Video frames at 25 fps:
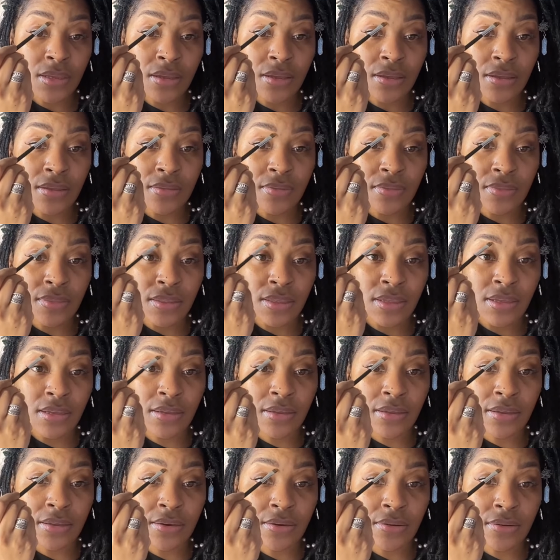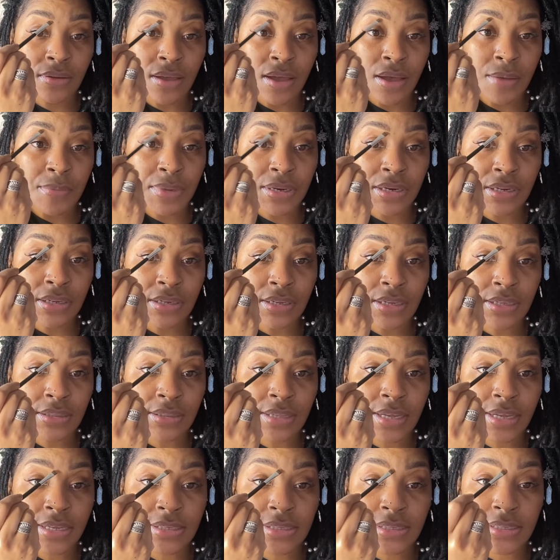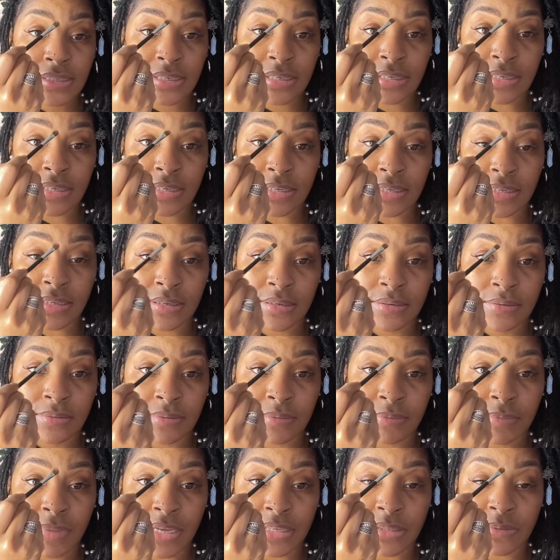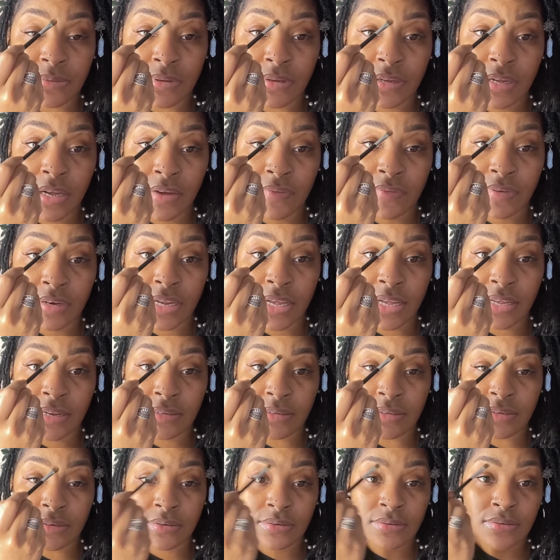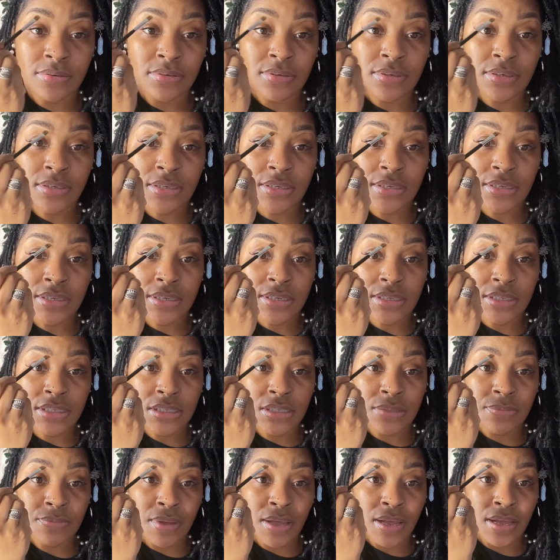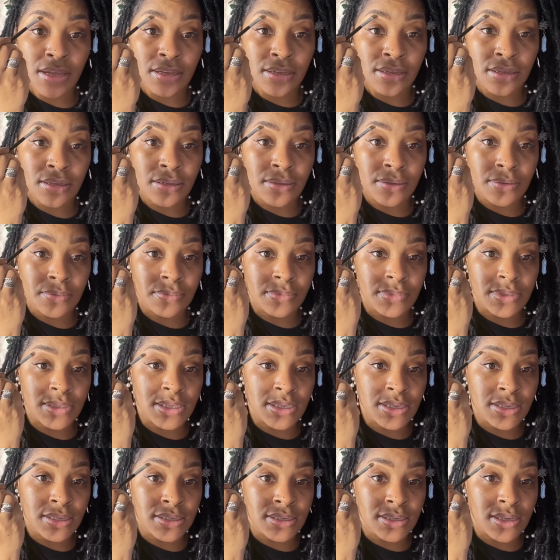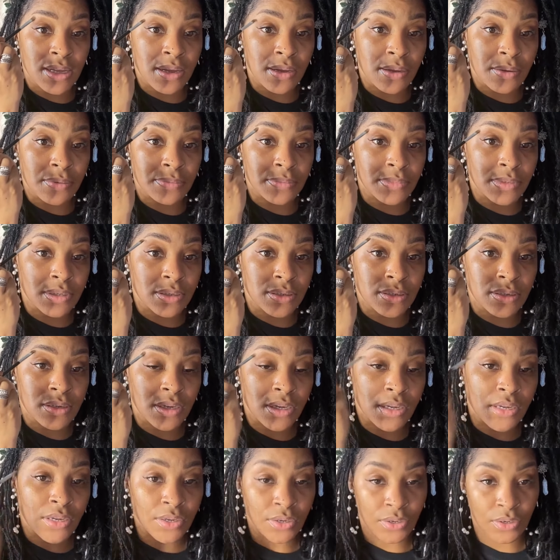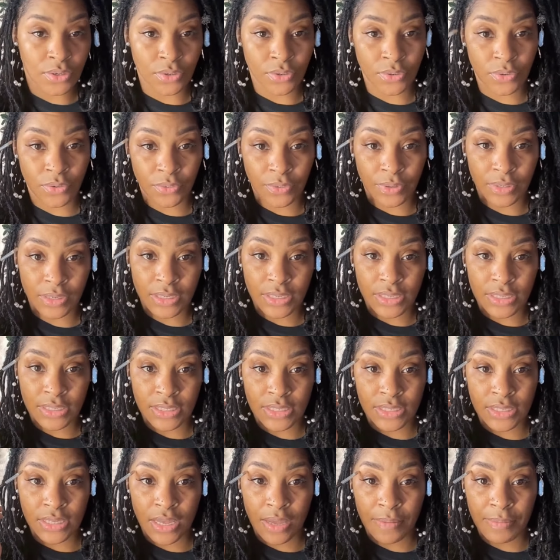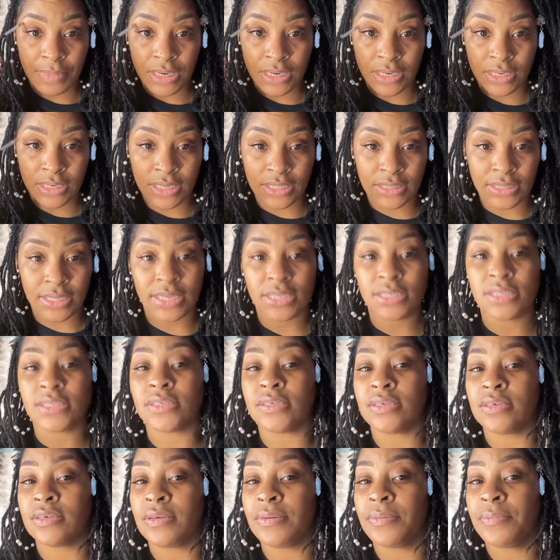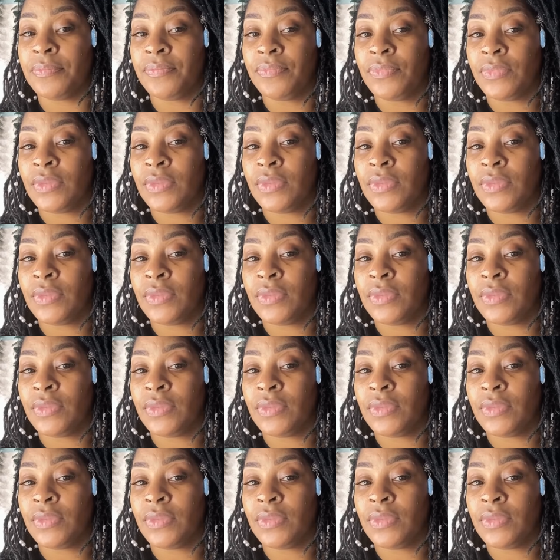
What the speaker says: And then I'm going to let that sit. I might as well cover that little spot up since I'm doing this. I'm going to let that sit.